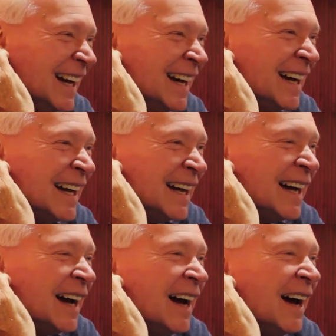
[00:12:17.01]
Like
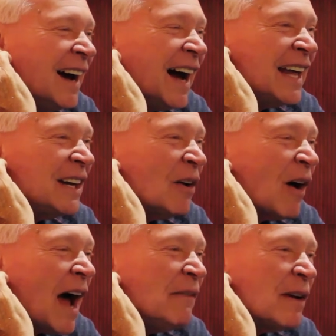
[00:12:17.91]
I don't know.
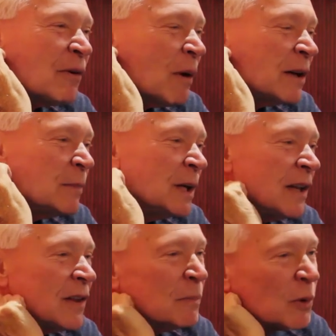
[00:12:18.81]
I've never wanted to be
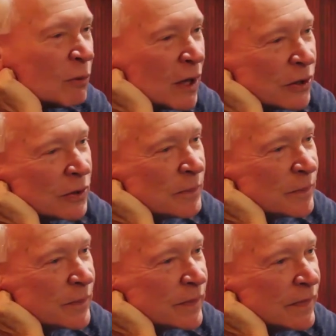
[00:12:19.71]
anything but a writer.
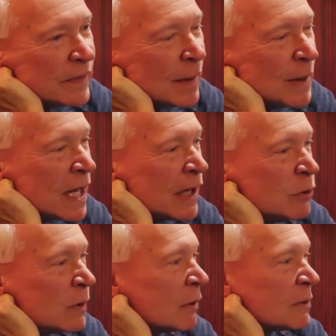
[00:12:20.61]
I mean, I
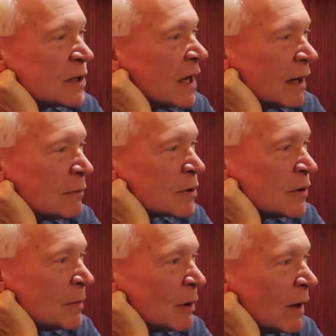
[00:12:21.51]
knew when I was 10 I was
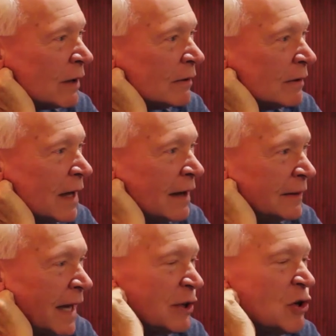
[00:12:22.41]
going to be a writer.
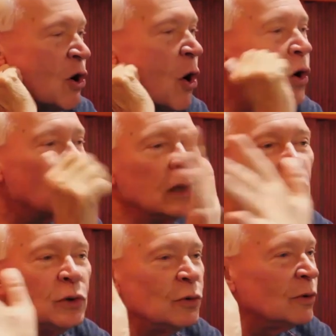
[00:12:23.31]
Wow. Had no
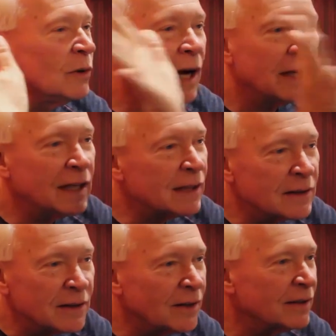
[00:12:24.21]
clue how to
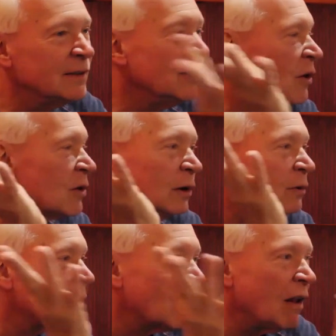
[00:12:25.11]
get there. No
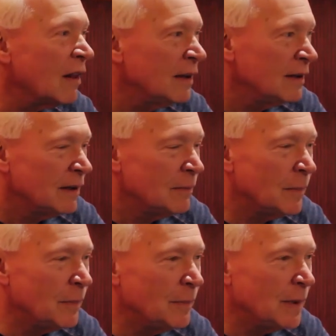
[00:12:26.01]
clue at all. You mm, found
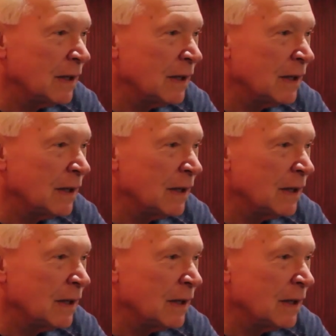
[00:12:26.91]
the path.